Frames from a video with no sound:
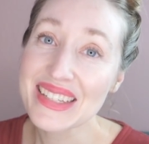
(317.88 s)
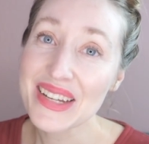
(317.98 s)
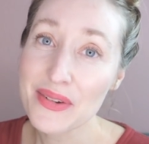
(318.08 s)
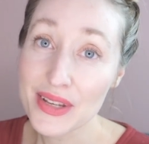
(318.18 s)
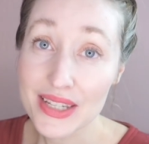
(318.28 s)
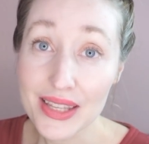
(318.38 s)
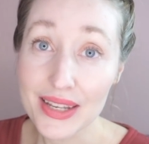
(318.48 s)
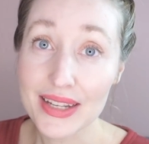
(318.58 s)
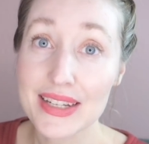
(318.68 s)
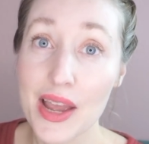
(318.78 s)
so until
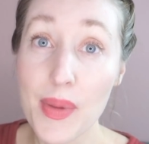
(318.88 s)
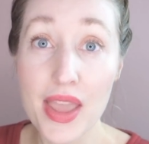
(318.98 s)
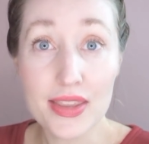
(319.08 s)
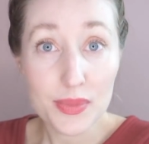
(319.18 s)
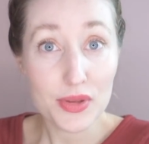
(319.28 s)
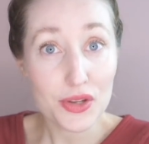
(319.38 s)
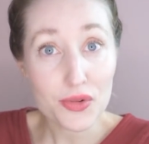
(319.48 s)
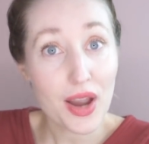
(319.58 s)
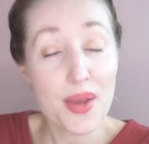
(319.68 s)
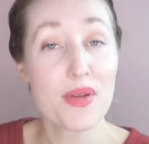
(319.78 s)
next time, hey,
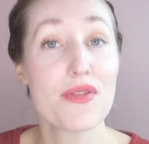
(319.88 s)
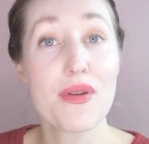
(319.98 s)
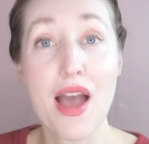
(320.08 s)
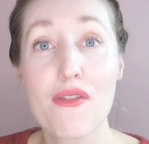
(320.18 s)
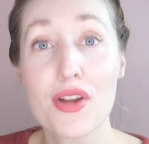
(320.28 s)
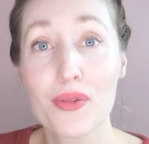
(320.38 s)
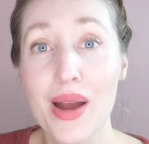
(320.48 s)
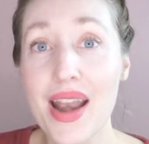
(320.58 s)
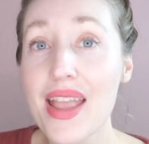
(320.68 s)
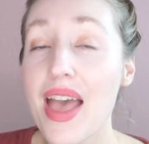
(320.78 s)
subscribe if you haven't
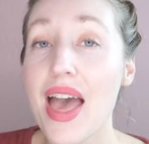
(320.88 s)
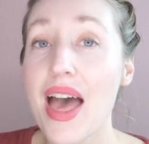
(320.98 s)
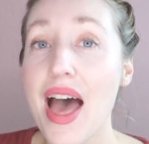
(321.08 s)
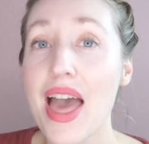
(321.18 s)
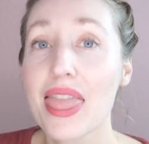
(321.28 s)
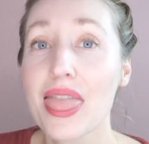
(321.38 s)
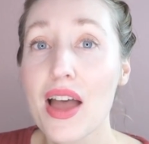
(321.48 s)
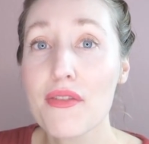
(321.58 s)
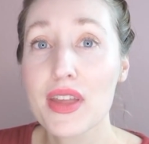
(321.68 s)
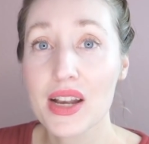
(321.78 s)
already. I
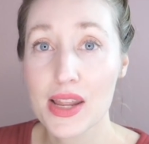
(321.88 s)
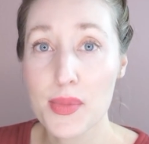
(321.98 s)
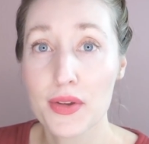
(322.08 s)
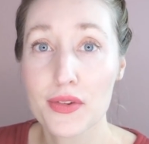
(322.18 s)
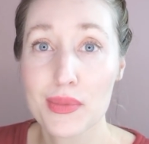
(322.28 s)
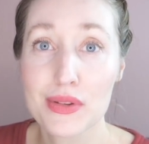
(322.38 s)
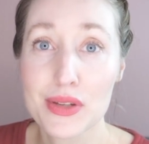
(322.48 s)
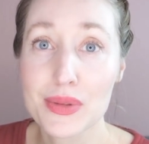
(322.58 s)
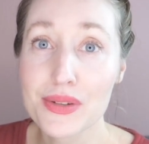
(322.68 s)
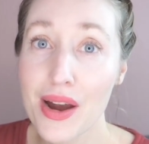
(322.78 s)
love getting emails from new
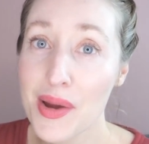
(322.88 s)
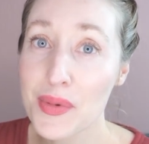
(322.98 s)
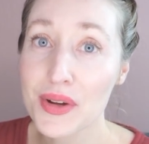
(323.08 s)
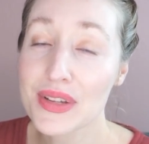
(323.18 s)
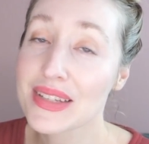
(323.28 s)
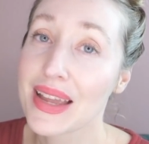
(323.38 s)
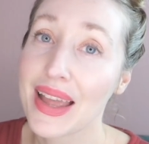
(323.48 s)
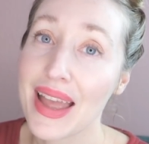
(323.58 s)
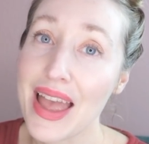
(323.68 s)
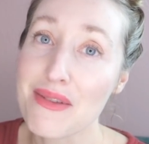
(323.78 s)
subscribers
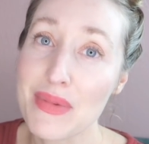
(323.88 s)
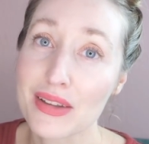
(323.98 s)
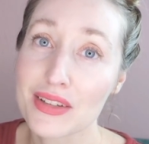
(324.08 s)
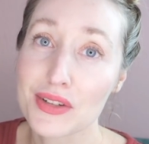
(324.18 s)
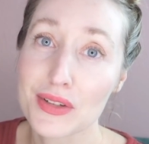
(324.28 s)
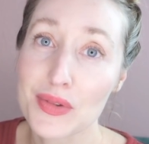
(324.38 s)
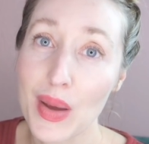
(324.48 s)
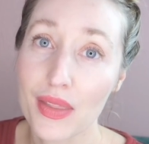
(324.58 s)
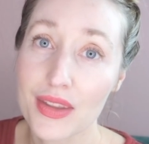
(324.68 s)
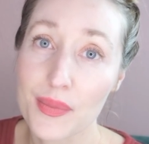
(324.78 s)
and messages
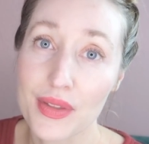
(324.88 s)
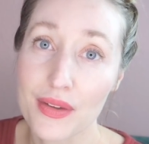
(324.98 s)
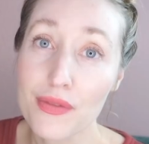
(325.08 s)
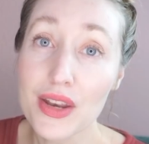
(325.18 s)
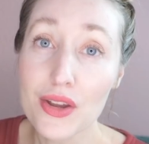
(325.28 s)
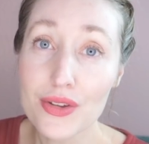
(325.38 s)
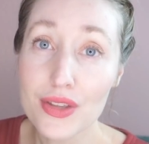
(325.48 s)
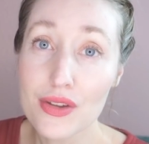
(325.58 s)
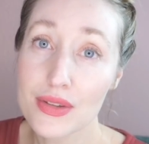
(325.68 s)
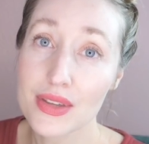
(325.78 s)
about some of the videos
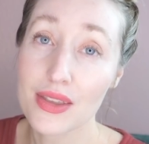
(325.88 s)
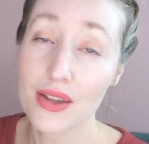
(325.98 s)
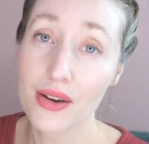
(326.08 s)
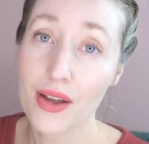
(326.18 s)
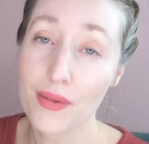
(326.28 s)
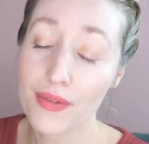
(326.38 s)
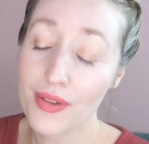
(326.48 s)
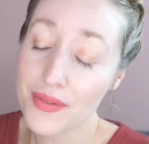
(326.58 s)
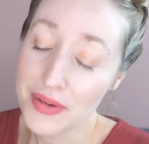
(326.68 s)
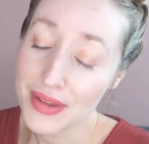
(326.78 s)
that you see that are
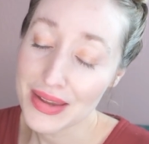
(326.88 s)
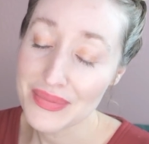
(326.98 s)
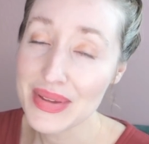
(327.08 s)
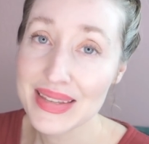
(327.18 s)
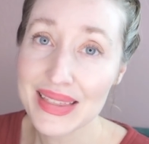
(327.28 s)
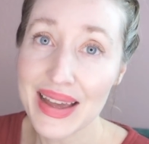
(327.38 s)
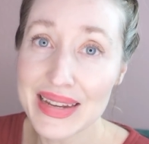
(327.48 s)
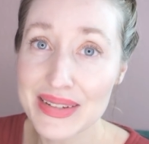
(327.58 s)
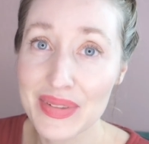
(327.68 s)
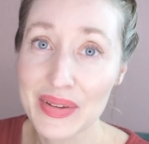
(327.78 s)
helpful. It really it means a
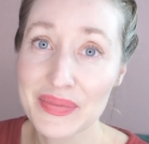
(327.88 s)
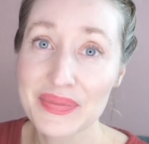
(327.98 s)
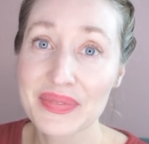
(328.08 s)
lot to me.